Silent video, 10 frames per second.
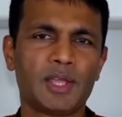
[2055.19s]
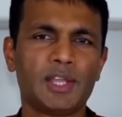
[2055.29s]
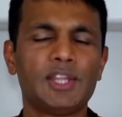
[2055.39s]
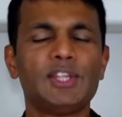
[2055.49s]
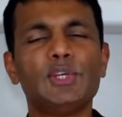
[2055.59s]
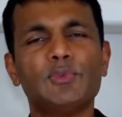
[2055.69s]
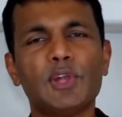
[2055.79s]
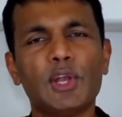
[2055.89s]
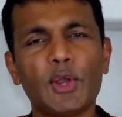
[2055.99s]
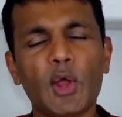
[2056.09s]
you
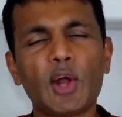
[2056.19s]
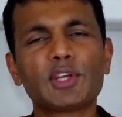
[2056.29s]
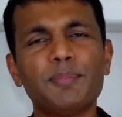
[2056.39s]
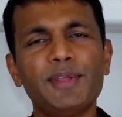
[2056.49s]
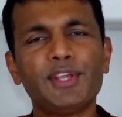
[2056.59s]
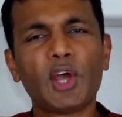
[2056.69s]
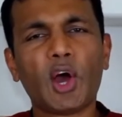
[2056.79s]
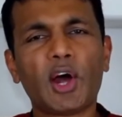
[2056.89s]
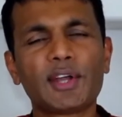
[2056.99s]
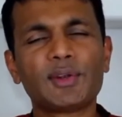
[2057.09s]
will not be
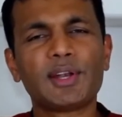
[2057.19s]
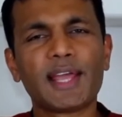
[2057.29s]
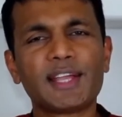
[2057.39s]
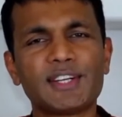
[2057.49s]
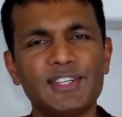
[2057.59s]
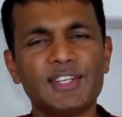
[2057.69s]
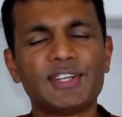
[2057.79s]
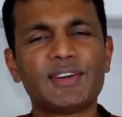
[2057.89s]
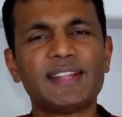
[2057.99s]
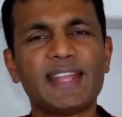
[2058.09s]
caught like a
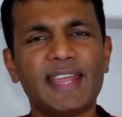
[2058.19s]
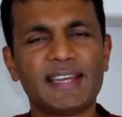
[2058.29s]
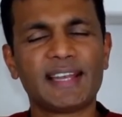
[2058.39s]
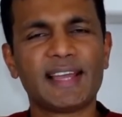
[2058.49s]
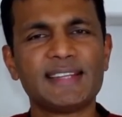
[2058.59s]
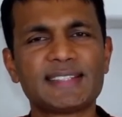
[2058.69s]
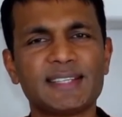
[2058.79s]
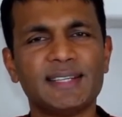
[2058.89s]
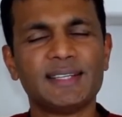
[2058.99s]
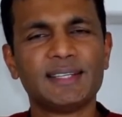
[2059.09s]
deer in the headlights
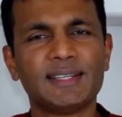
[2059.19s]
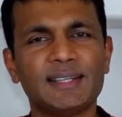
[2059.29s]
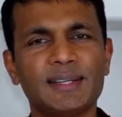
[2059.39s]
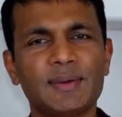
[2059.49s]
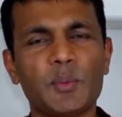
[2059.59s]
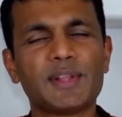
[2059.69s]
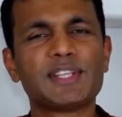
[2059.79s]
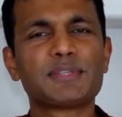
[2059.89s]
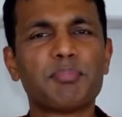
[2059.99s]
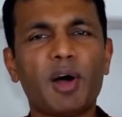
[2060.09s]
when
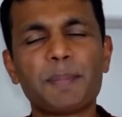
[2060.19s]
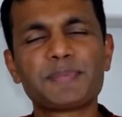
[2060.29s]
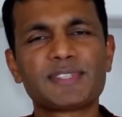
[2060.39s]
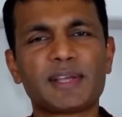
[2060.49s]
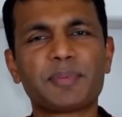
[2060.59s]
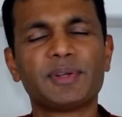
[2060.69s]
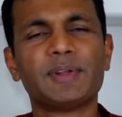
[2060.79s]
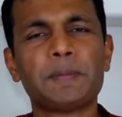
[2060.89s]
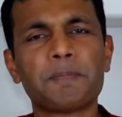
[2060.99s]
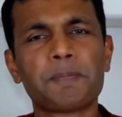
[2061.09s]
this pops up
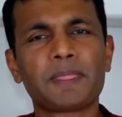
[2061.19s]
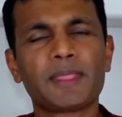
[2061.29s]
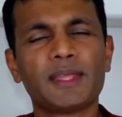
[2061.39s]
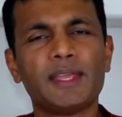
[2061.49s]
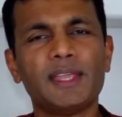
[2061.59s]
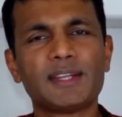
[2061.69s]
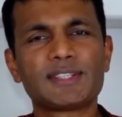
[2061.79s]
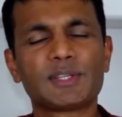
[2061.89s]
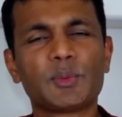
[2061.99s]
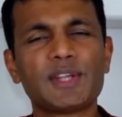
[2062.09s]
in a
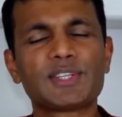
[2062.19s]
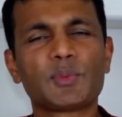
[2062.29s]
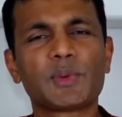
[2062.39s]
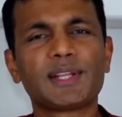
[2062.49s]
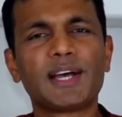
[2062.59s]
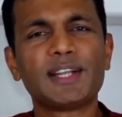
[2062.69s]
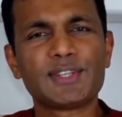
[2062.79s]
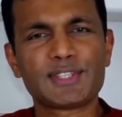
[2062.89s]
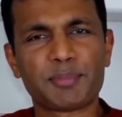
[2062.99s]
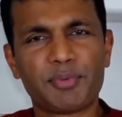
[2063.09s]
situation where the
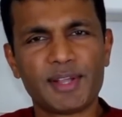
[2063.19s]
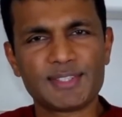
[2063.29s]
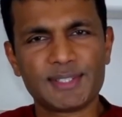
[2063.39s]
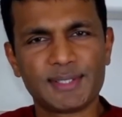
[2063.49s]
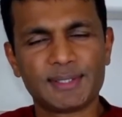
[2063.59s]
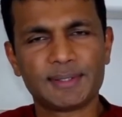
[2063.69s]
others are present.